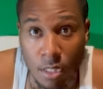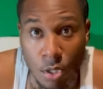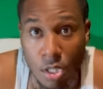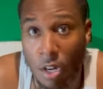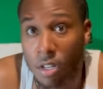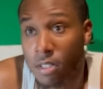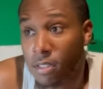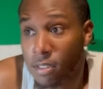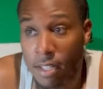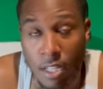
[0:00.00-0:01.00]
You start
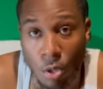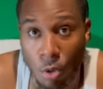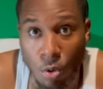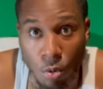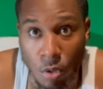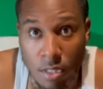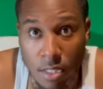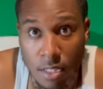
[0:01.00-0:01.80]
in the third quarter.